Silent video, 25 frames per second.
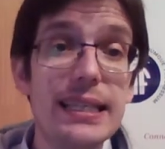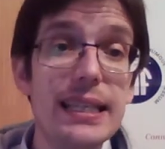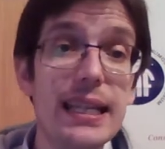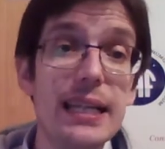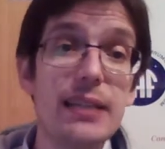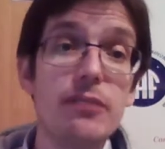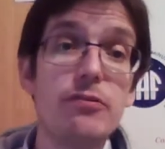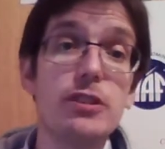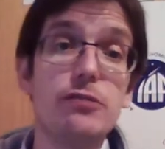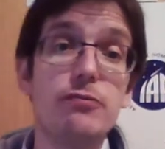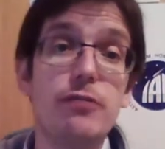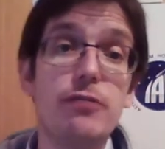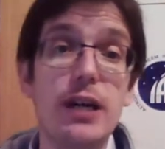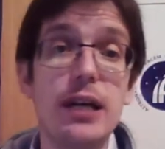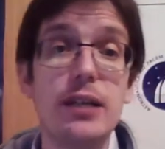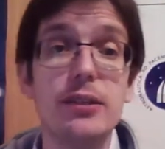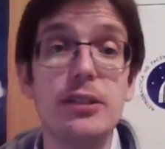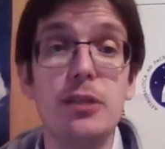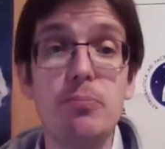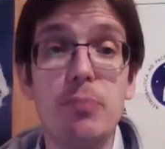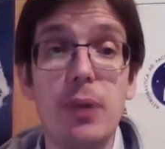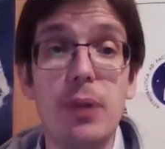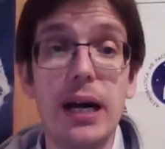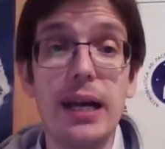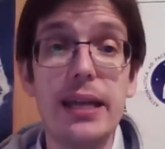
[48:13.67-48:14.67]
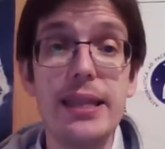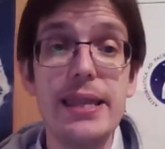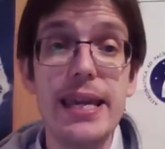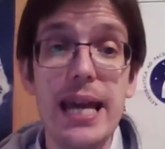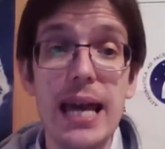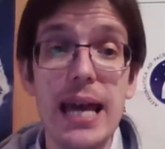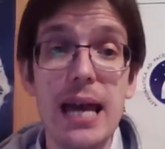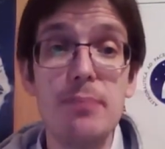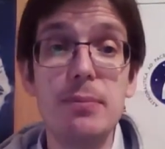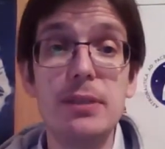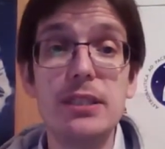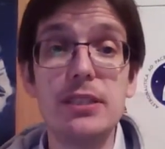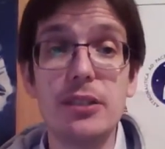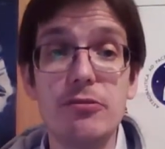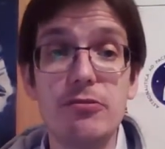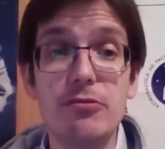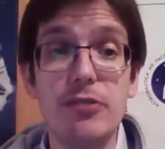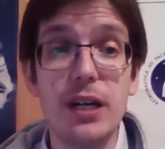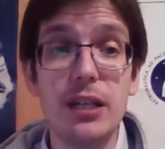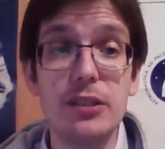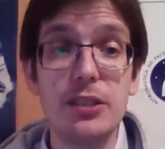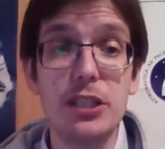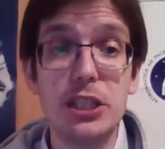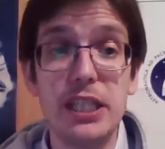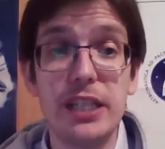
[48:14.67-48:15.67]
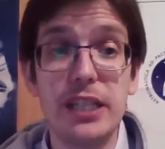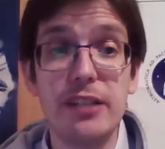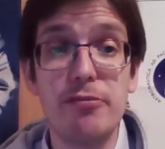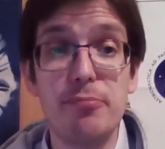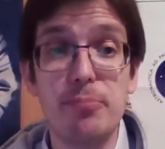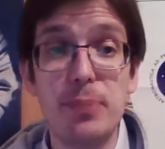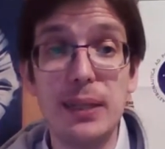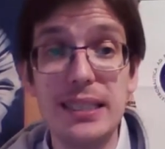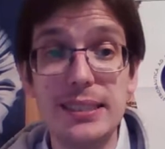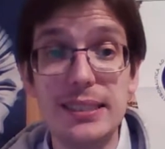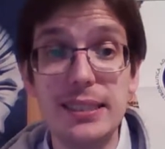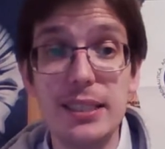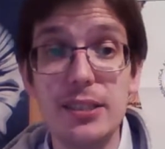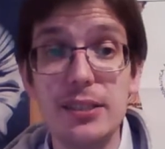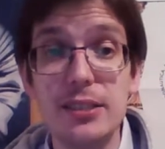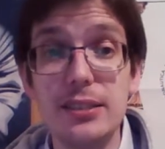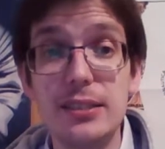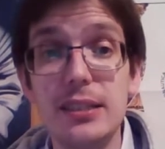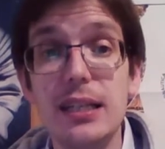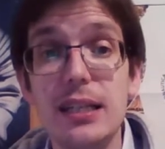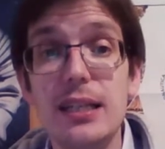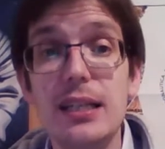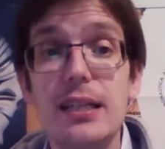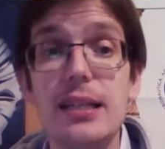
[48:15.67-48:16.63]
that was founded by the Amazon founder Jeff Bezos.